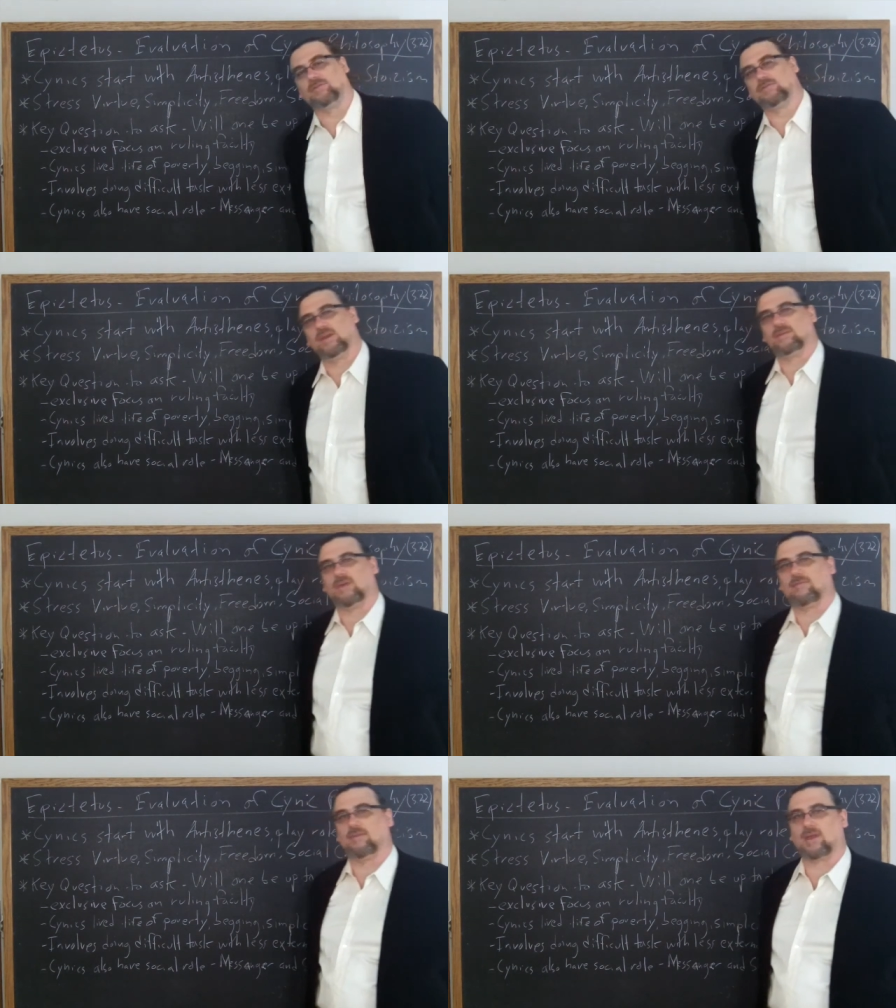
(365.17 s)
the
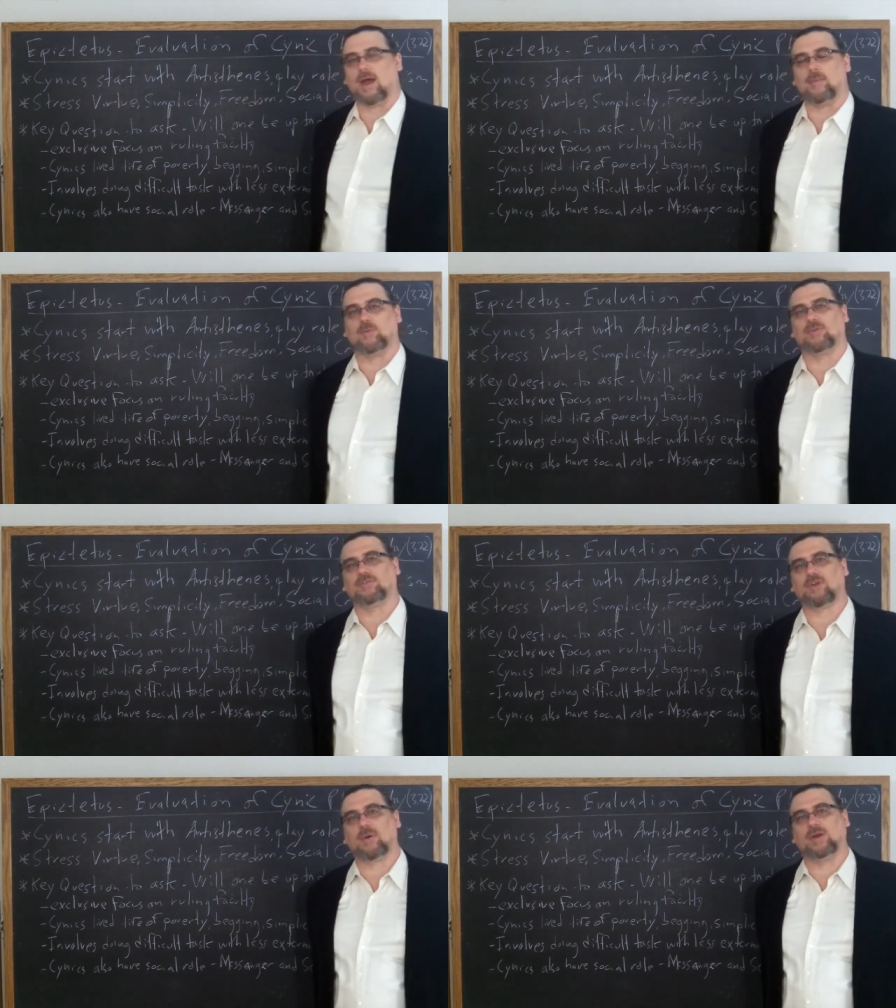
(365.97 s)
cynics have in common with the
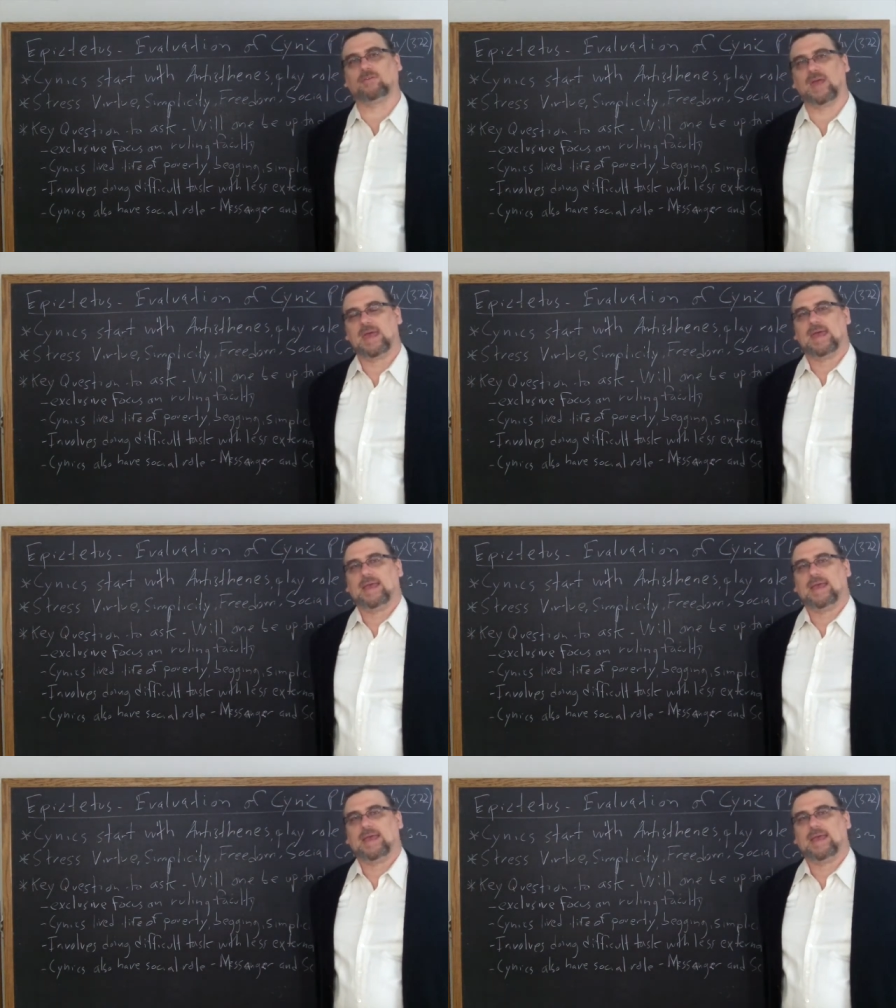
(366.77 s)
Stoics,